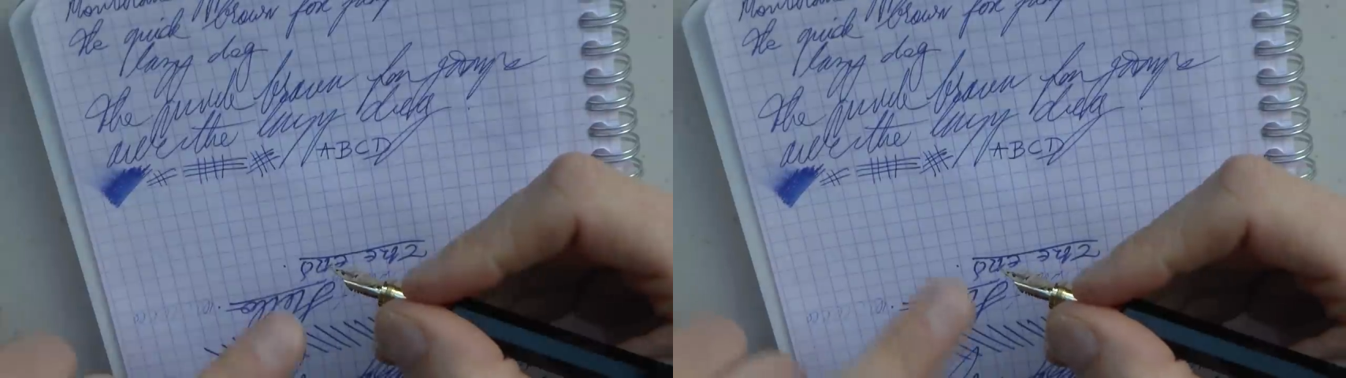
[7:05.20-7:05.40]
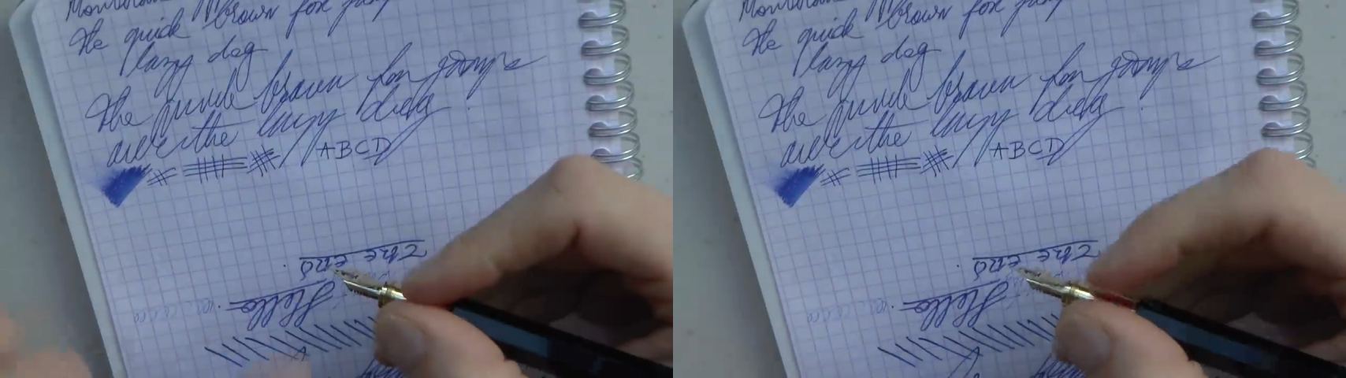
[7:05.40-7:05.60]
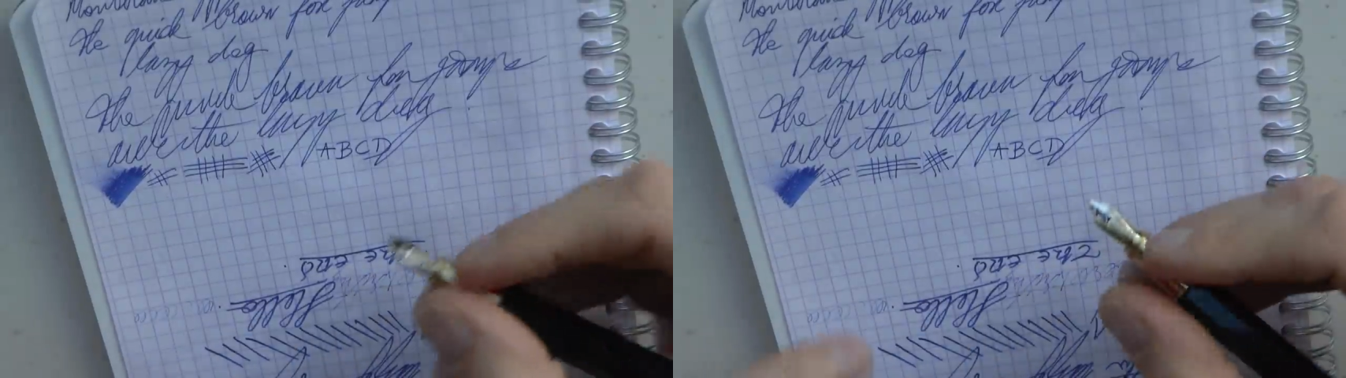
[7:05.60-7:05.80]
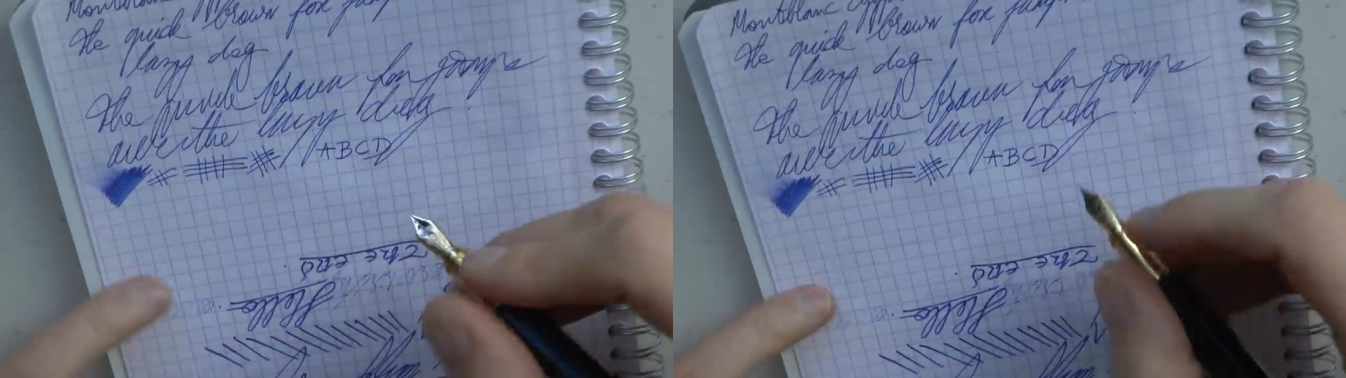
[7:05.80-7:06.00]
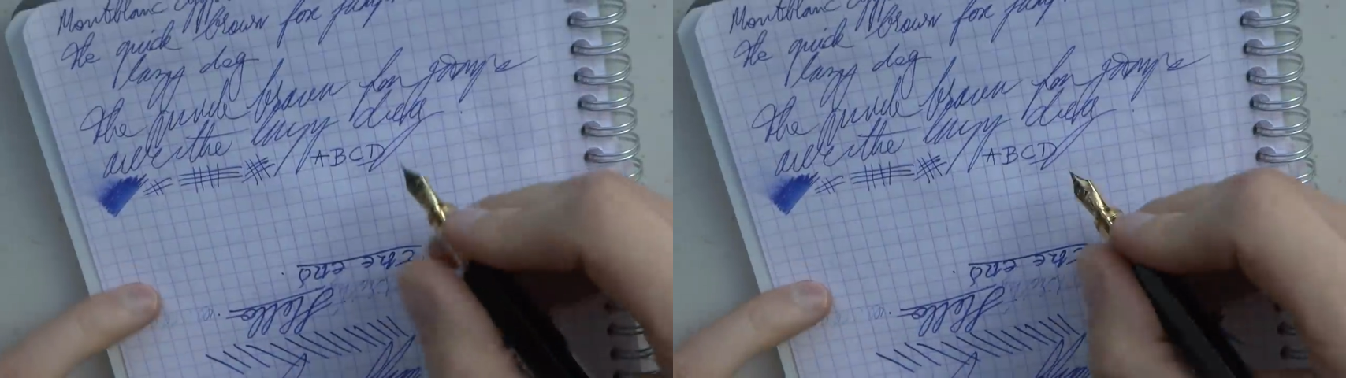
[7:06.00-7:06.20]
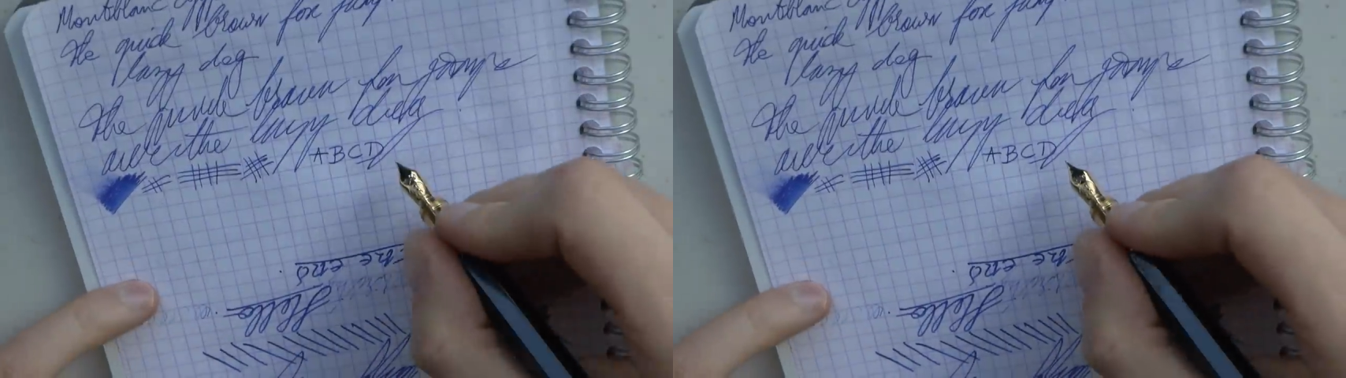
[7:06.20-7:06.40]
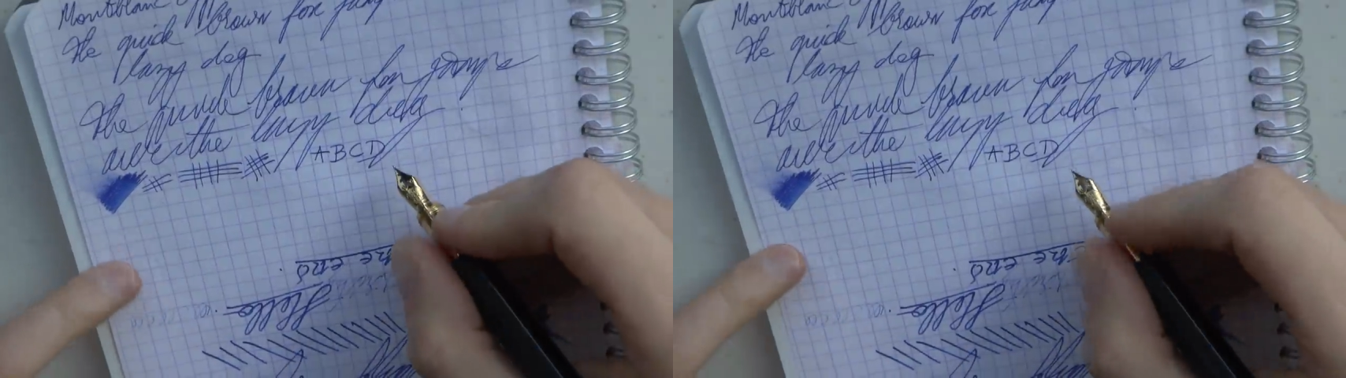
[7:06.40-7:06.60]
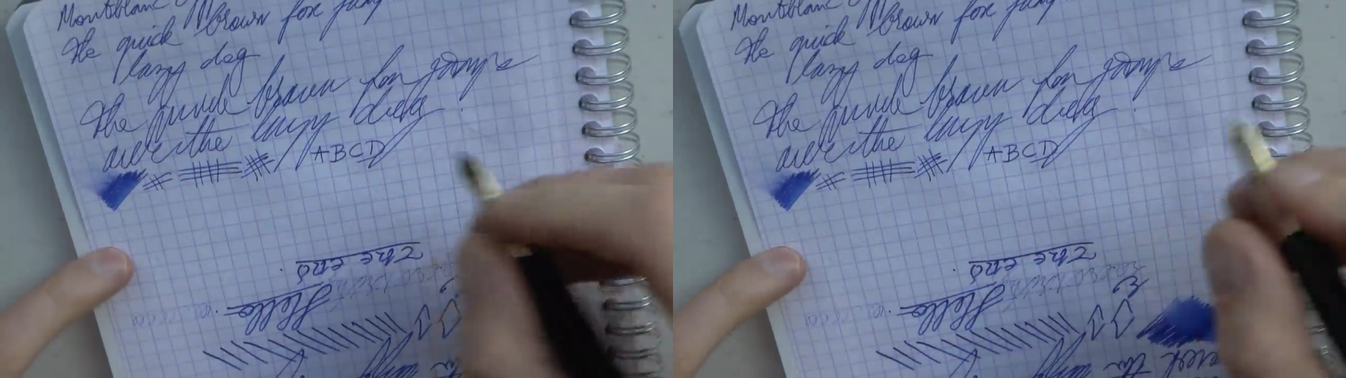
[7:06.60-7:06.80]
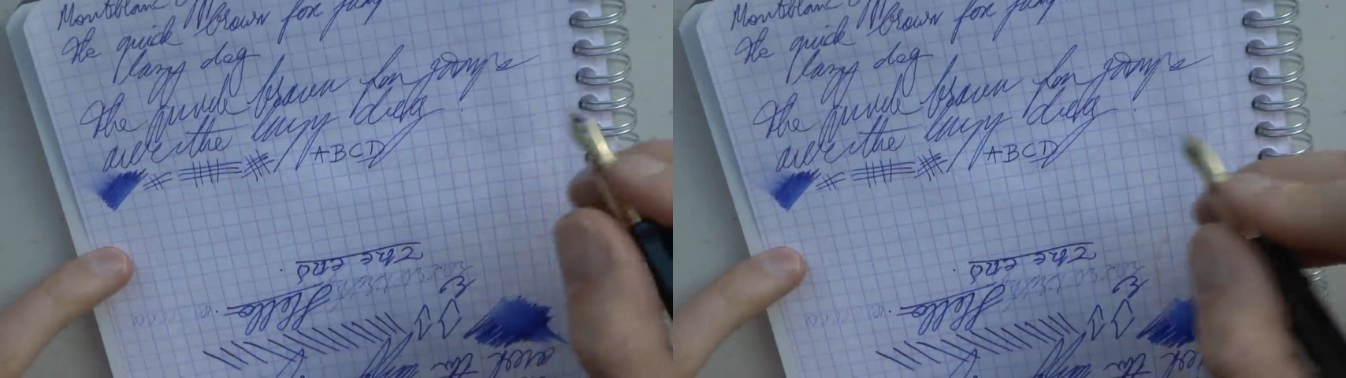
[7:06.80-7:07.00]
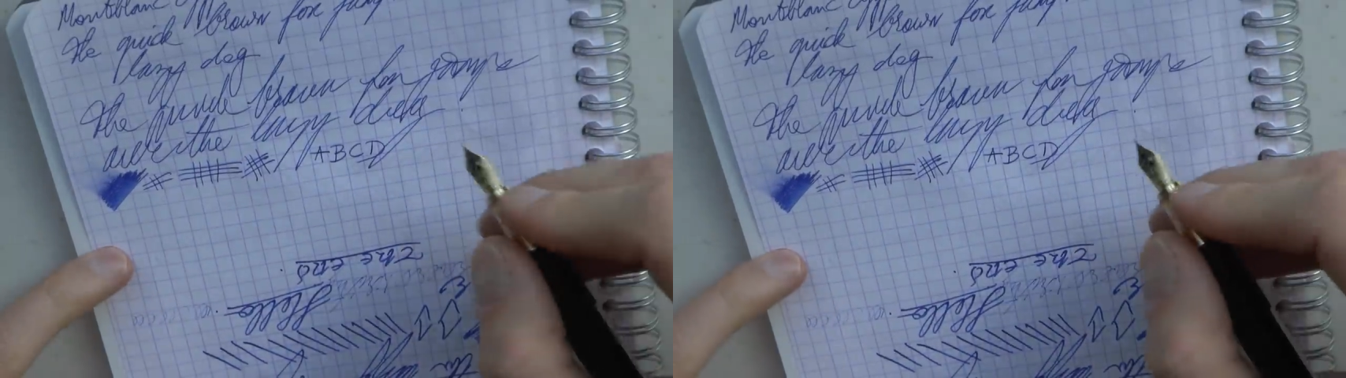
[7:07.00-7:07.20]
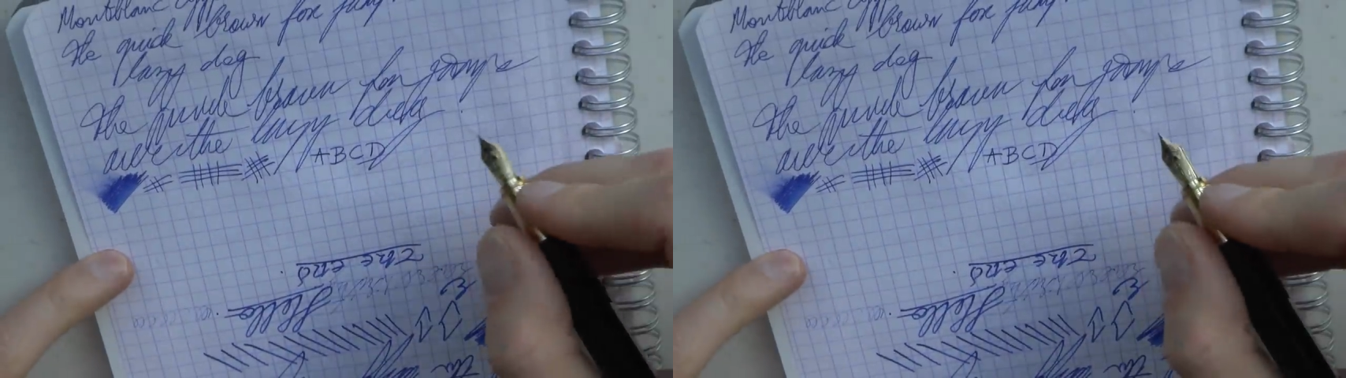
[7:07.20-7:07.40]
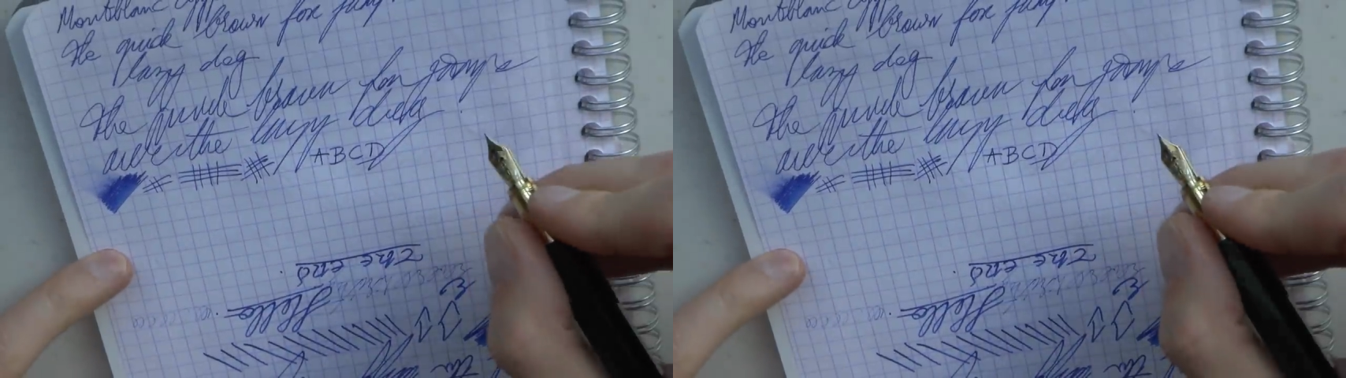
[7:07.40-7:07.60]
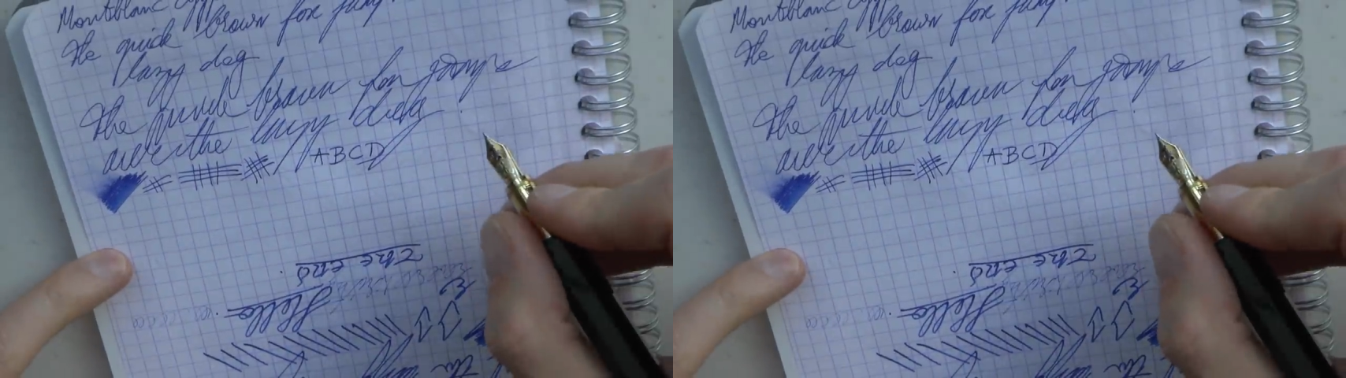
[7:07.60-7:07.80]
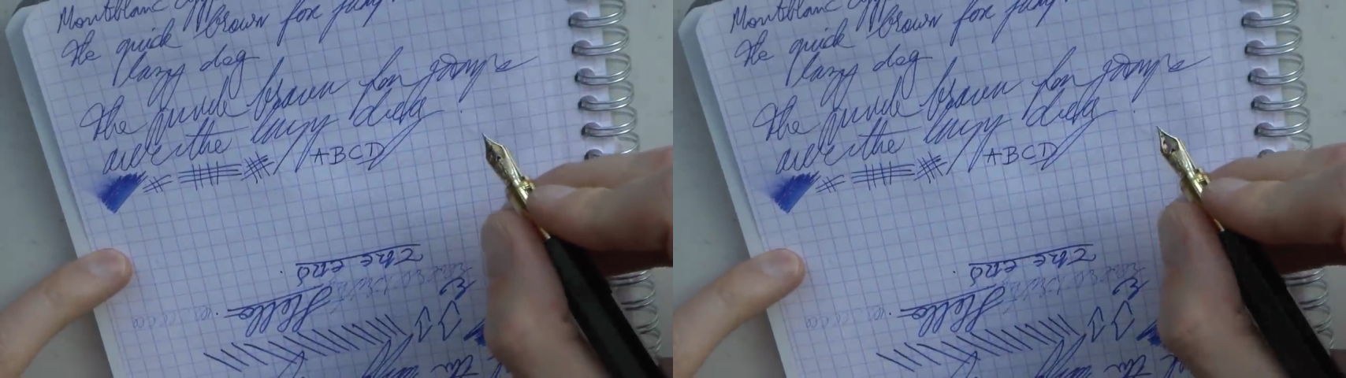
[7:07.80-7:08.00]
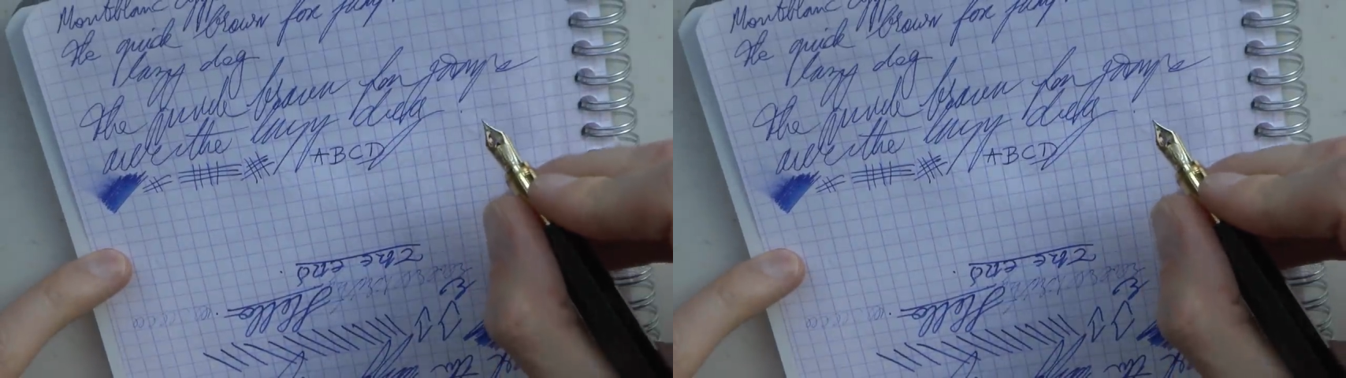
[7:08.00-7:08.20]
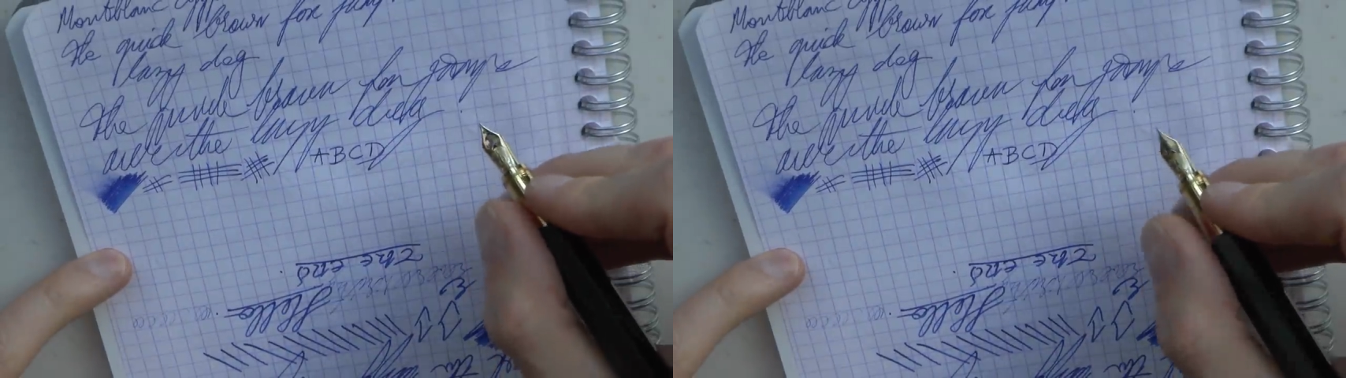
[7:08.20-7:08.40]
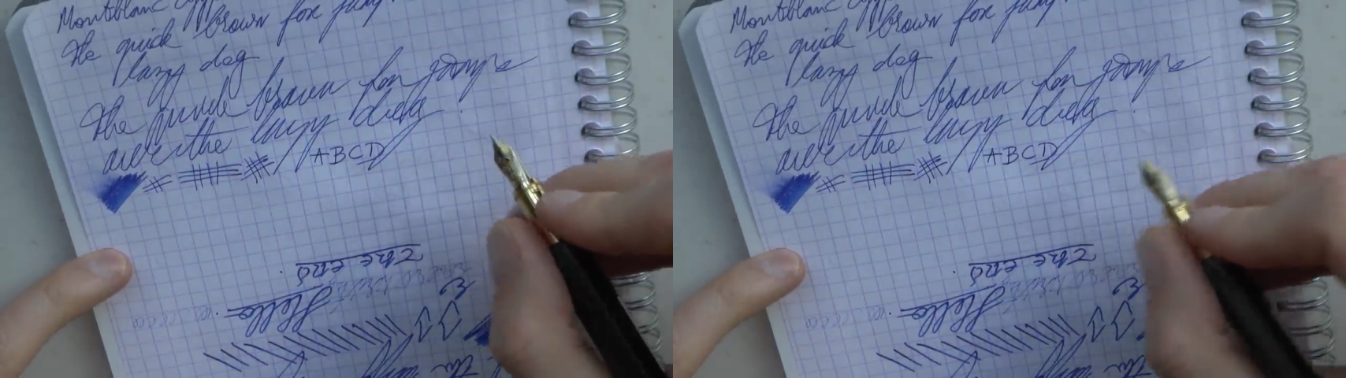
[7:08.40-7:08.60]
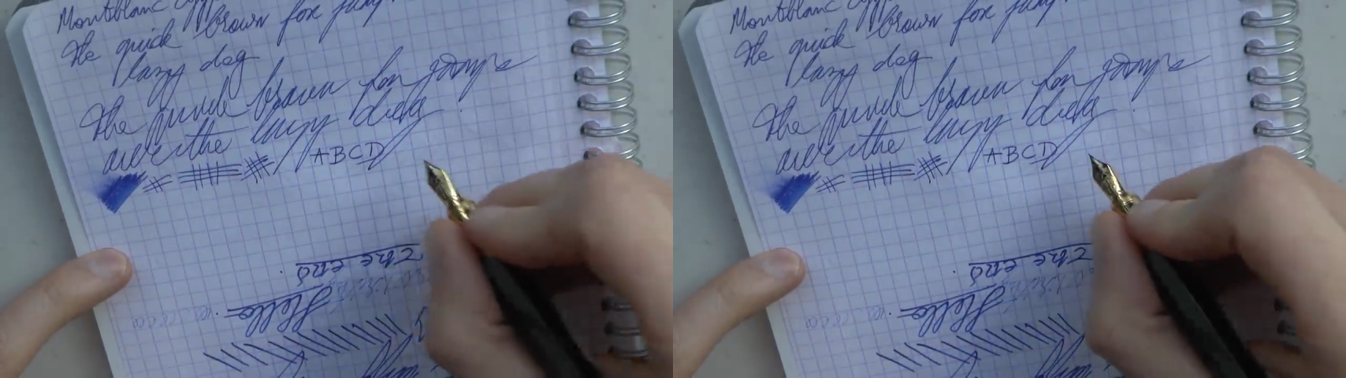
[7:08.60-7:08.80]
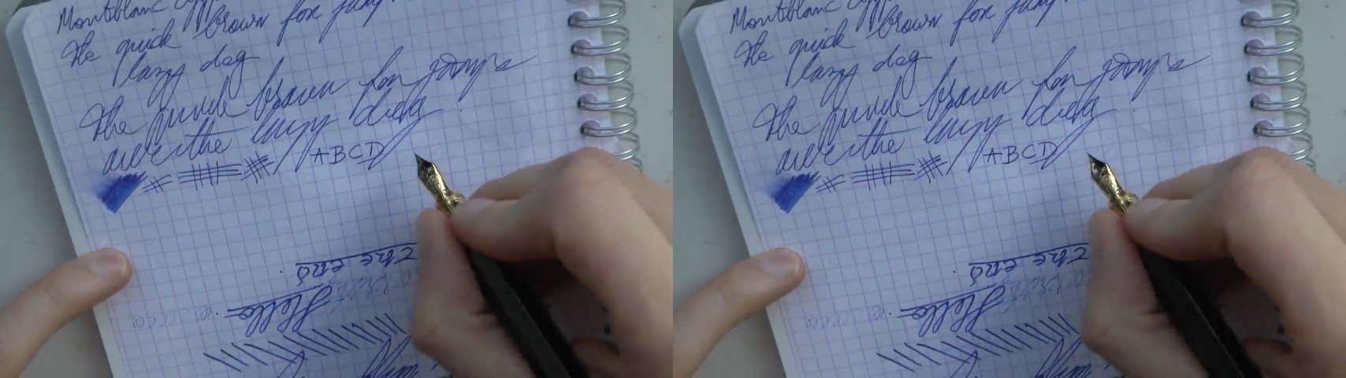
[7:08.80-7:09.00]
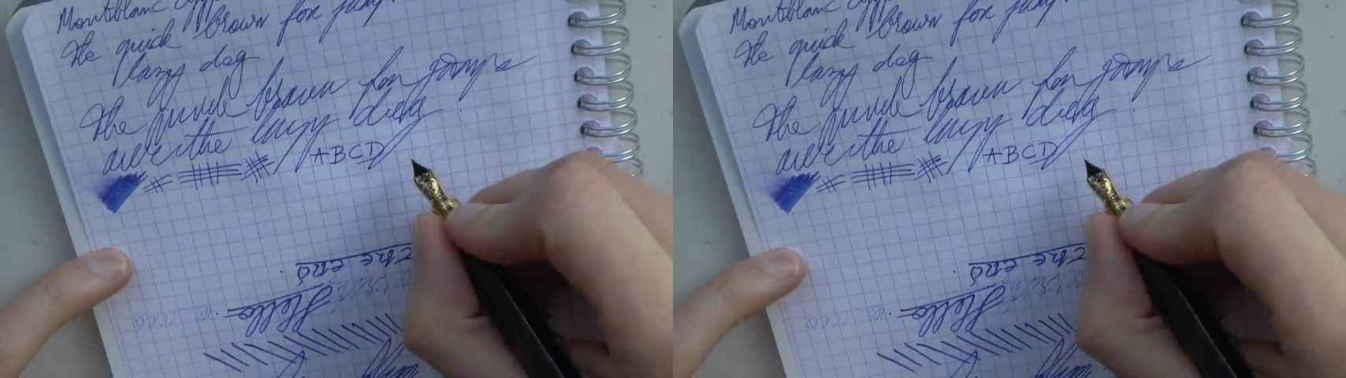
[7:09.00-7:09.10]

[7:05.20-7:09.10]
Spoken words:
[unreadable: no face in view]